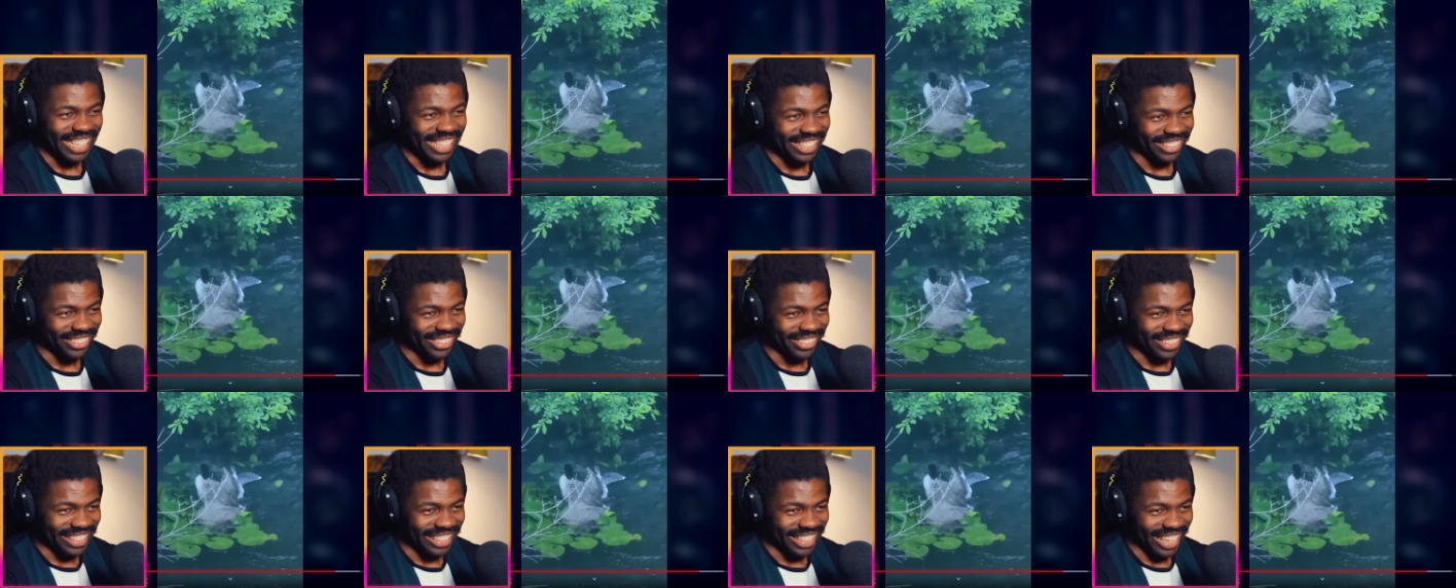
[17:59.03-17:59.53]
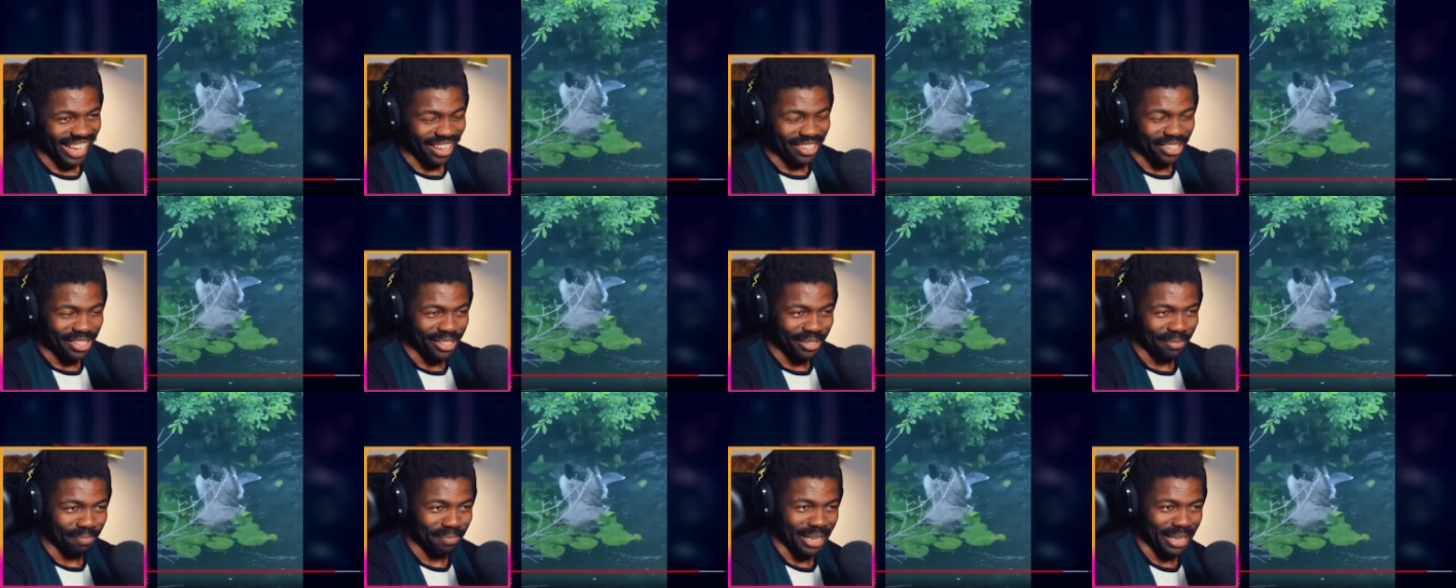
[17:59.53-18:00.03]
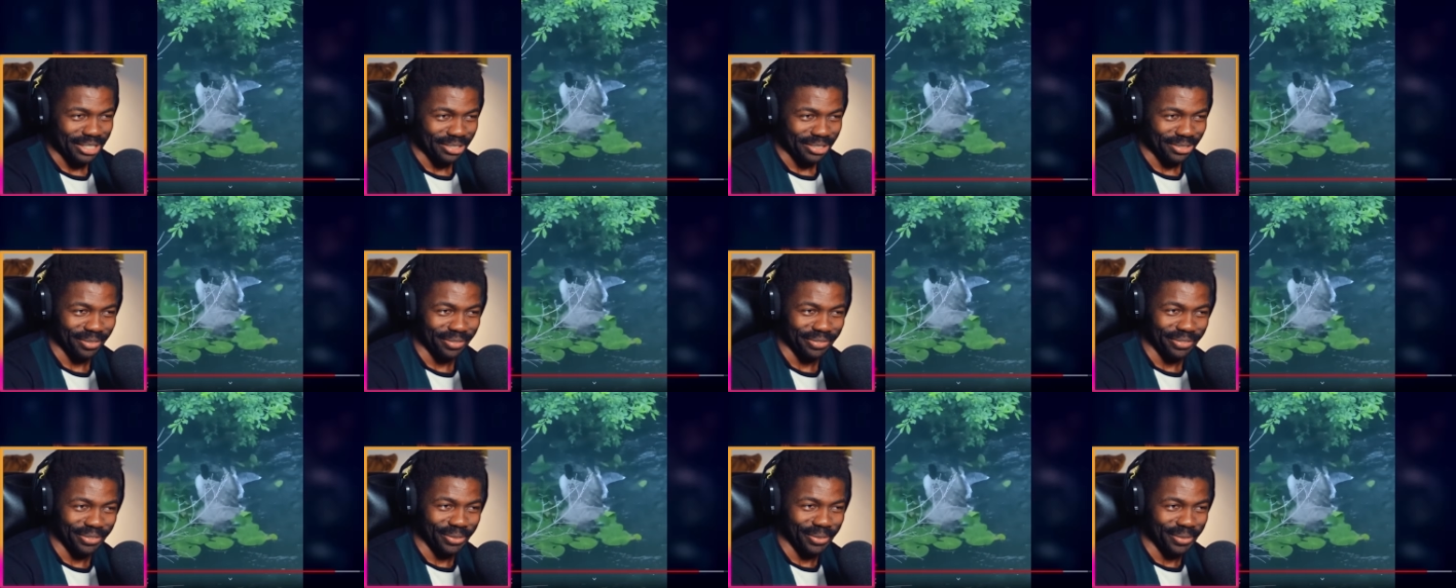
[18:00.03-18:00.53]
took down the
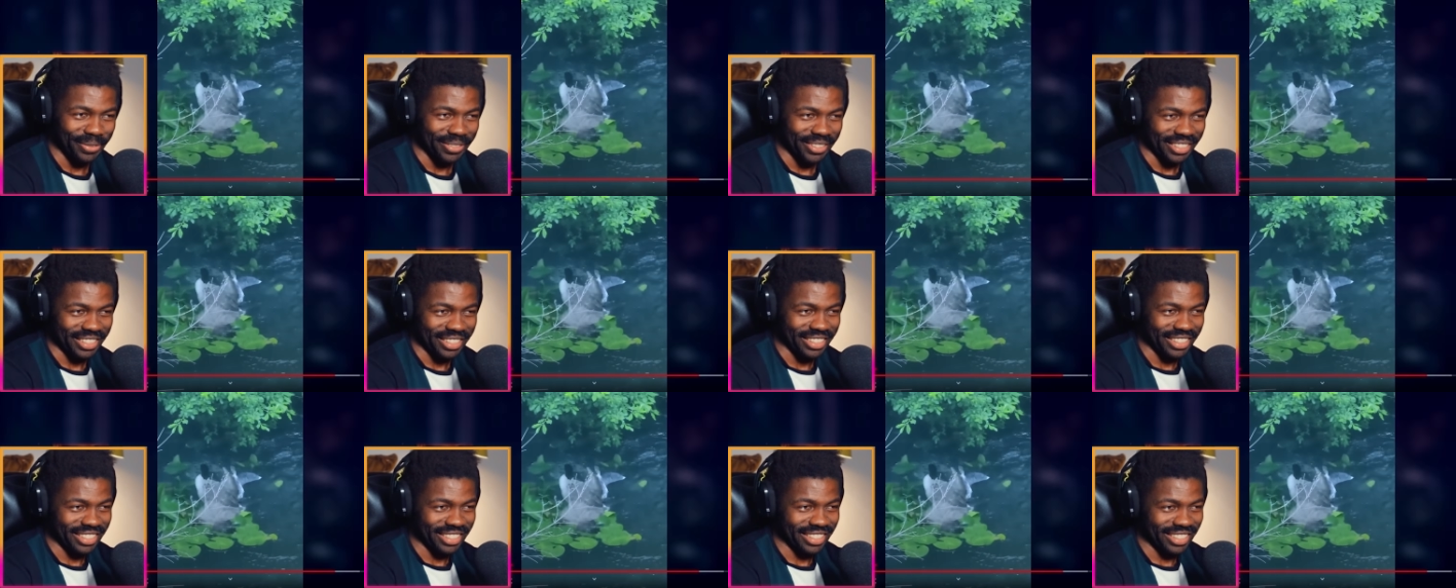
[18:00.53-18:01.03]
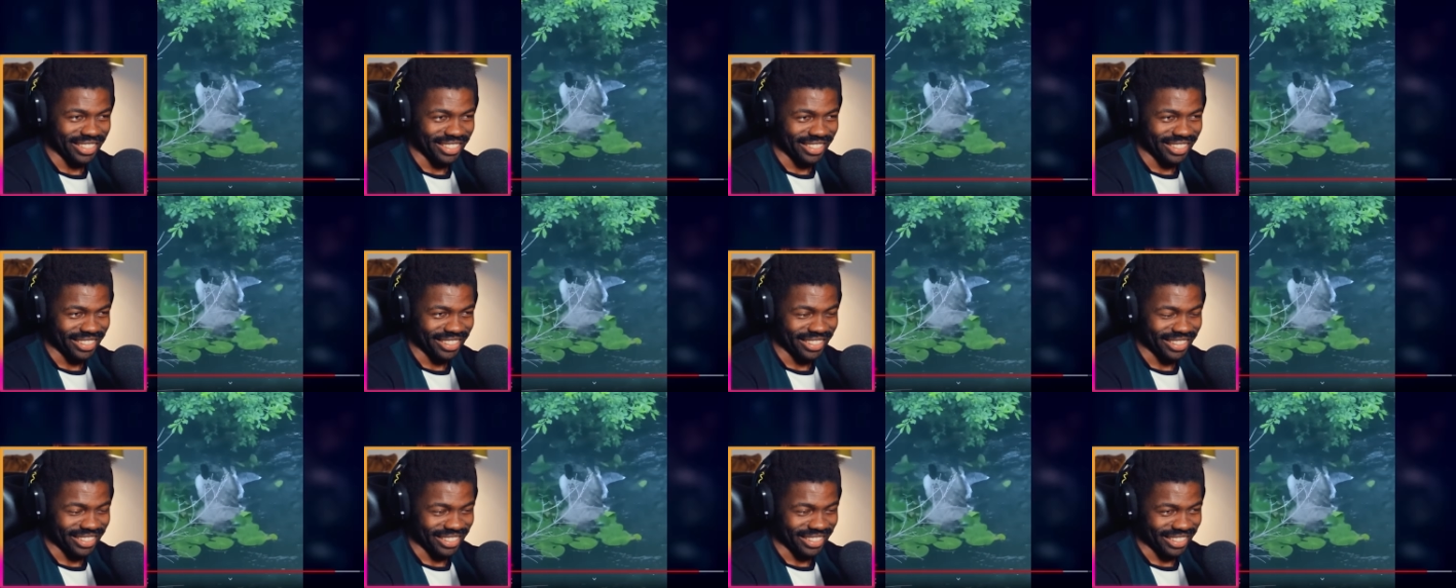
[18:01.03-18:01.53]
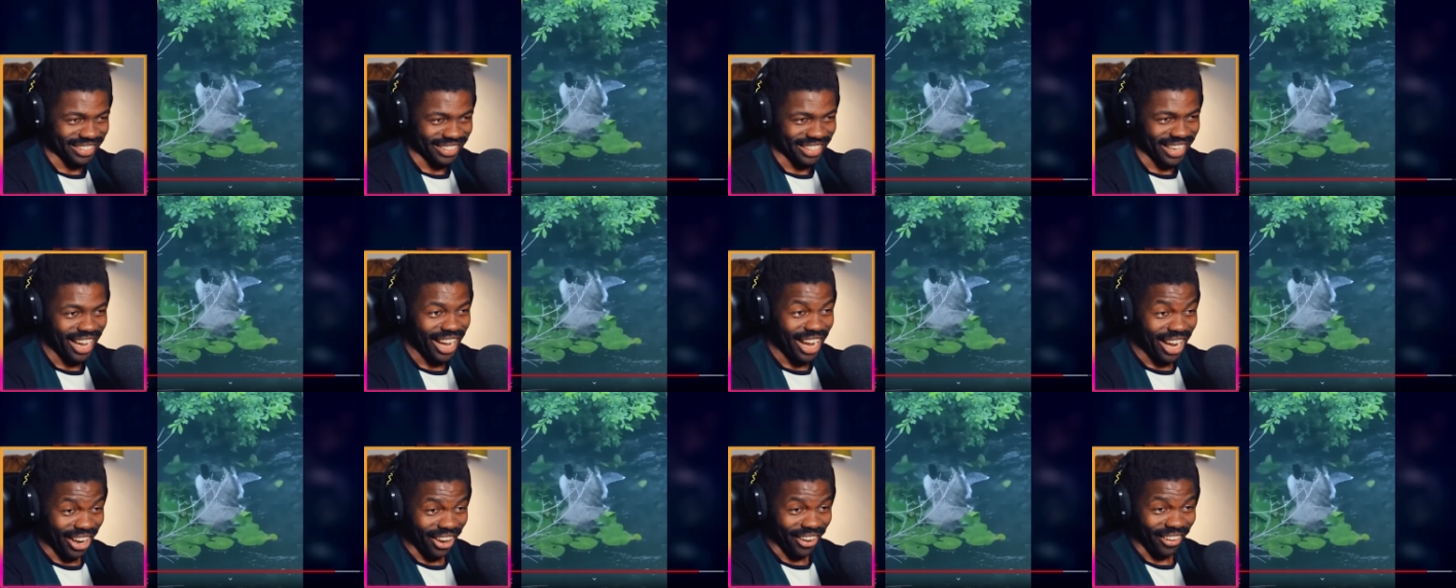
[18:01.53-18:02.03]
special forces
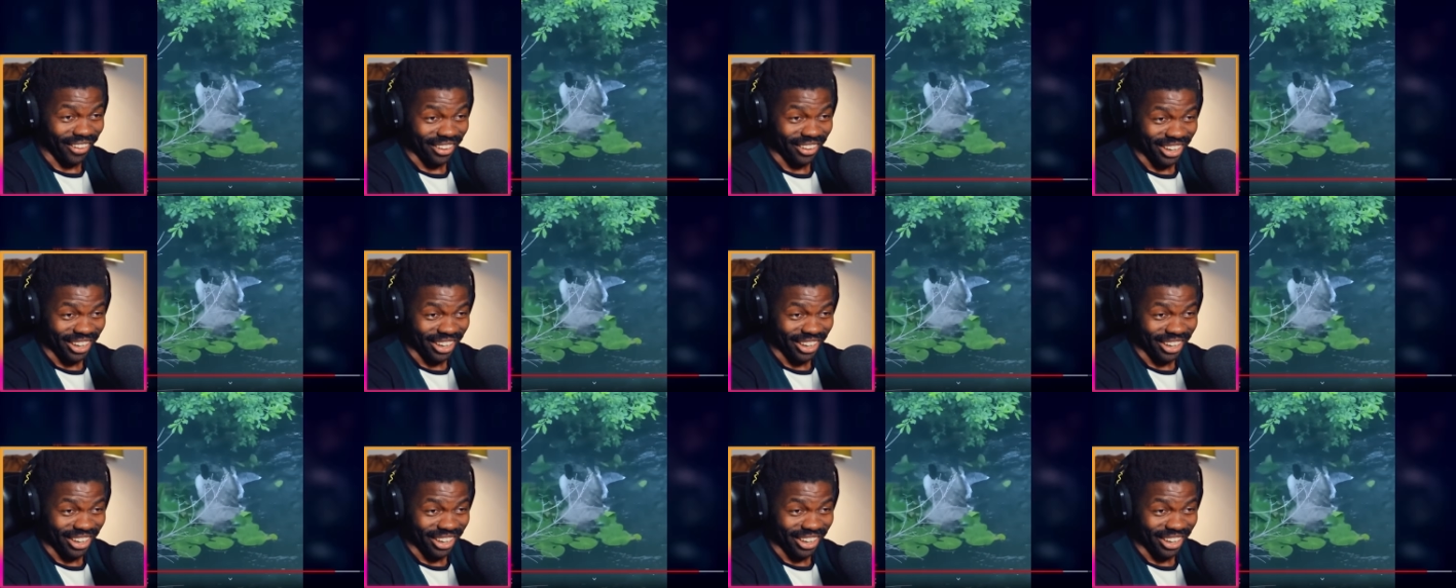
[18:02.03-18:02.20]
honk